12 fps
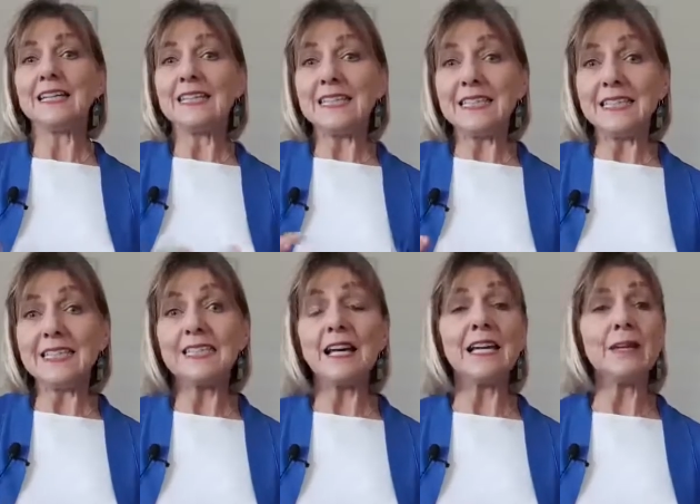I did
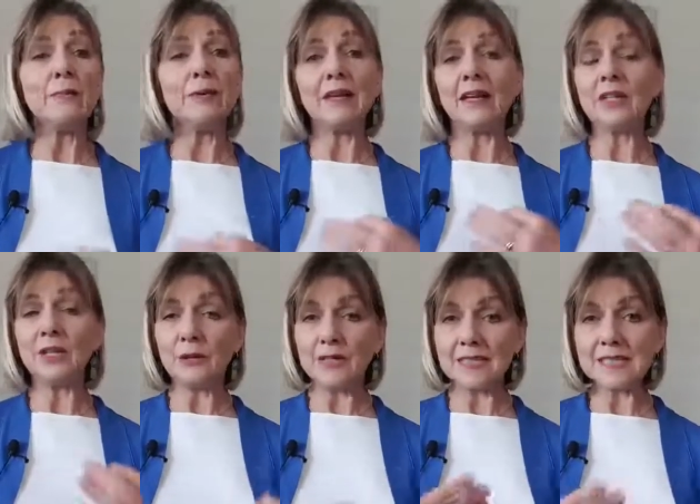it.
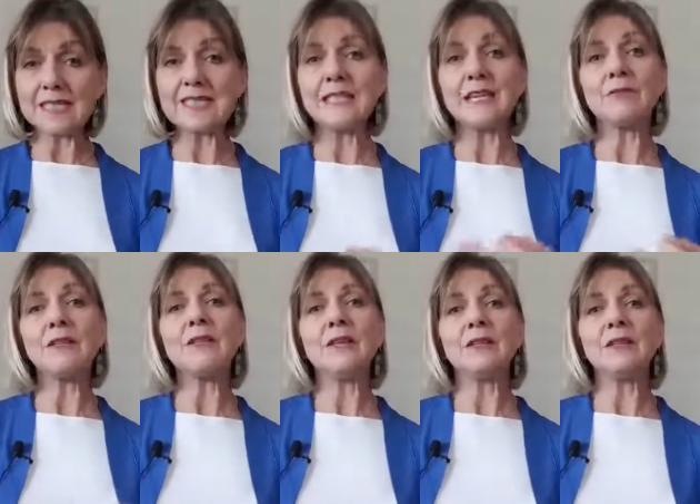I just did
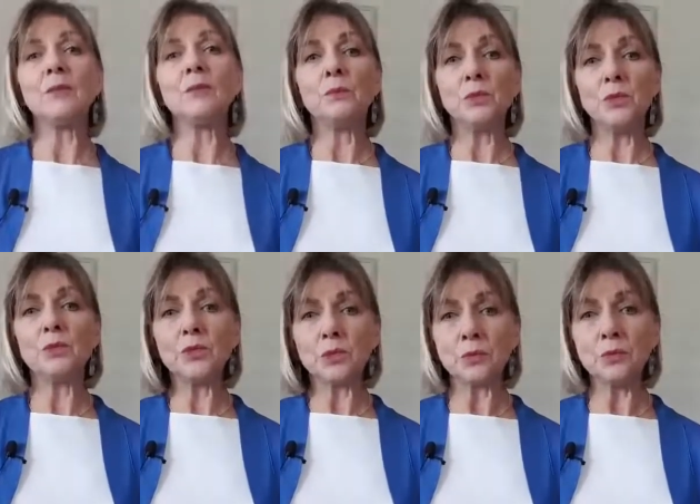everything that you
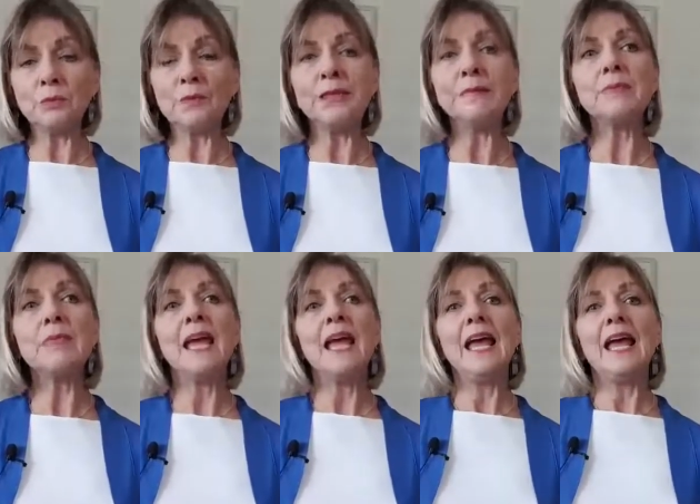taught me,
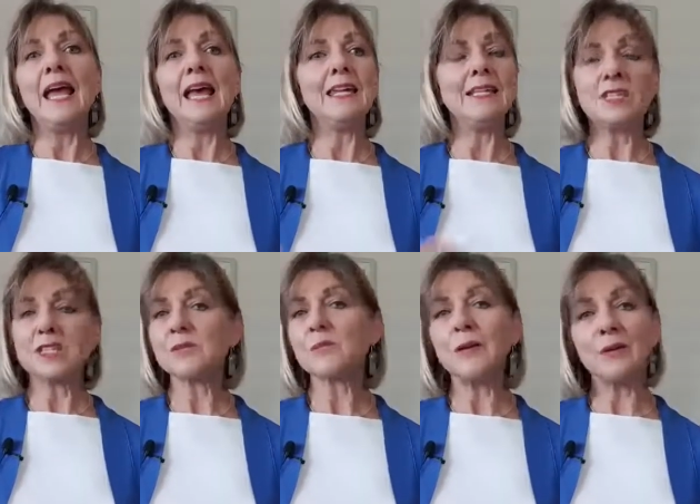and it
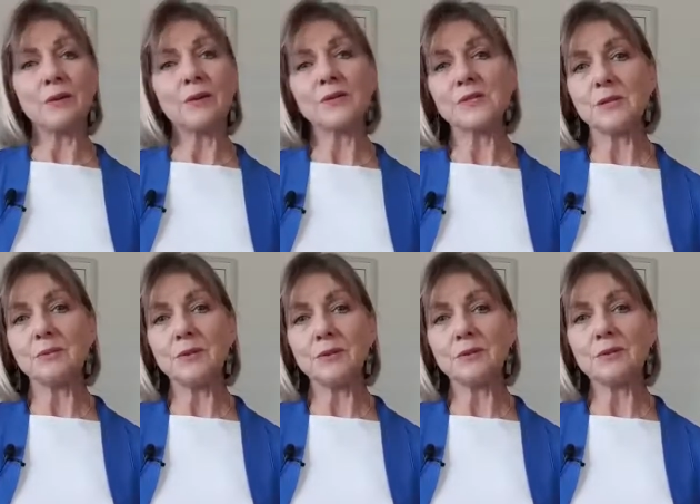just went across so
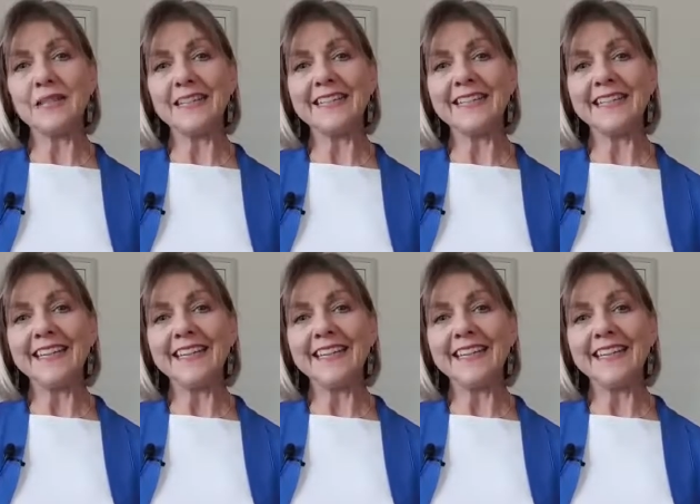beautifully.